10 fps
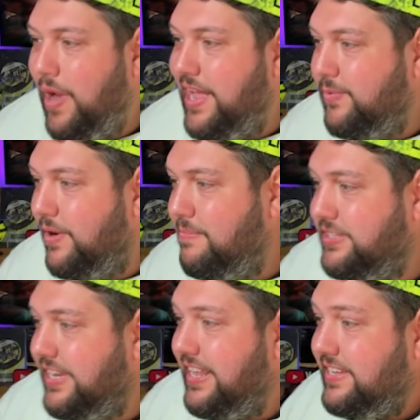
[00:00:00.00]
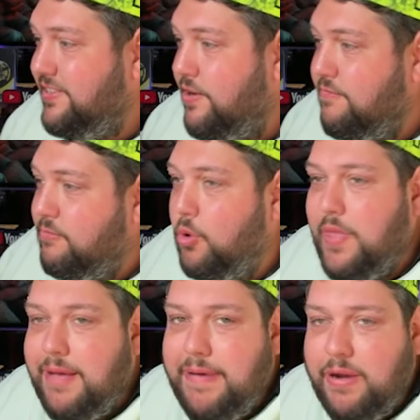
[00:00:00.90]
do I put it? There's no room on
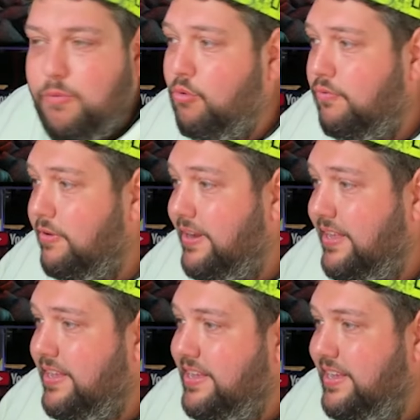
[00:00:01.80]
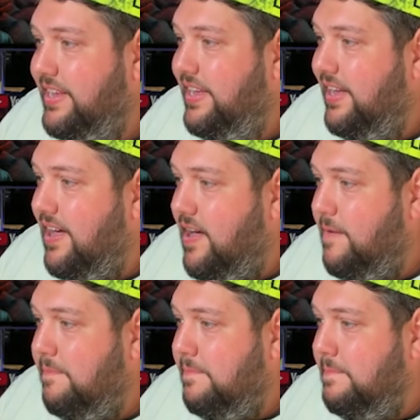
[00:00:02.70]
that back wall for it.
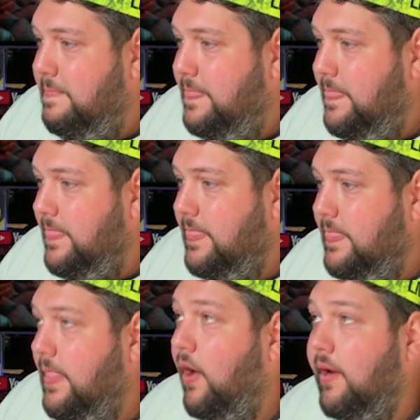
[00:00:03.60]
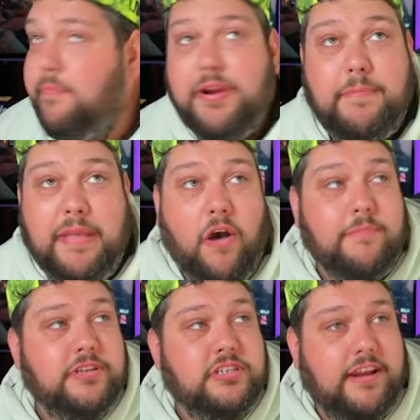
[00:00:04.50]
I can put it
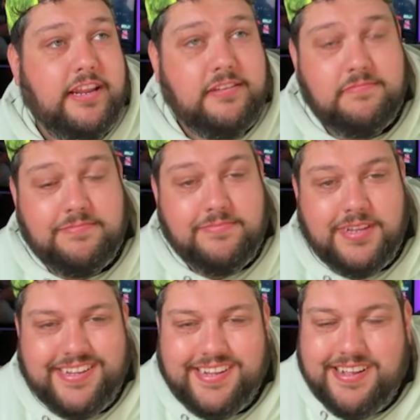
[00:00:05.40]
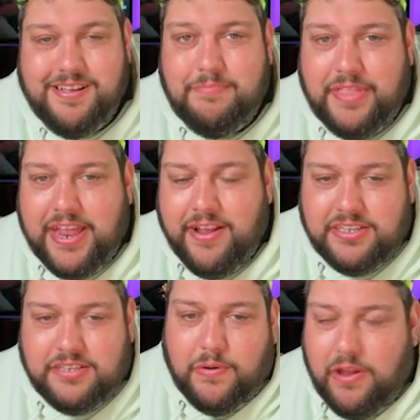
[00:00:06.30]
behind my screen, but then I
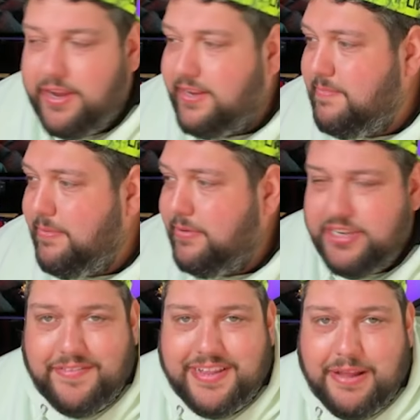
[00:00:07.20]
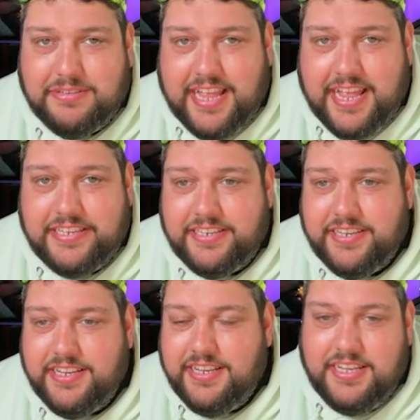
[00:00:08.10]
just feel like maybe I should have it downstairs
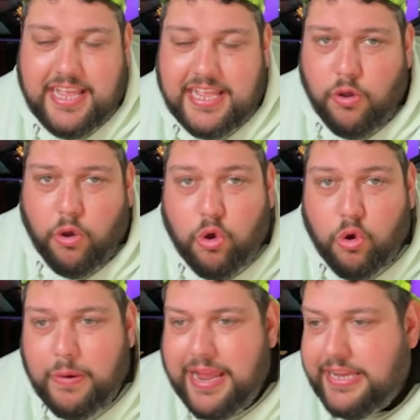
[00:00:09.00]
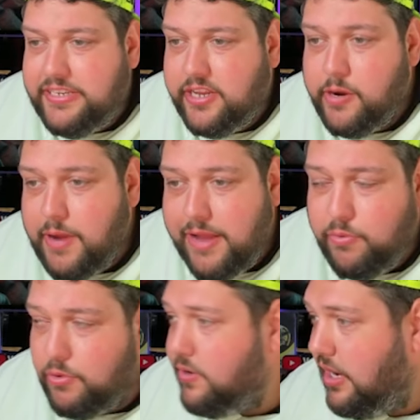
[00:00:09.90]
in the hallway so
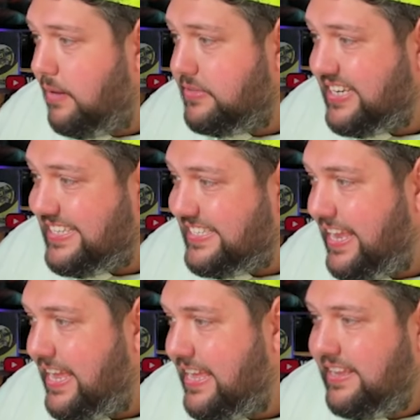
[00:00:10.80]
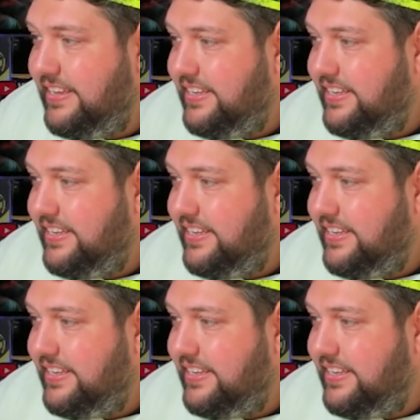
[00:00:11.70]
everyone who comes can see it.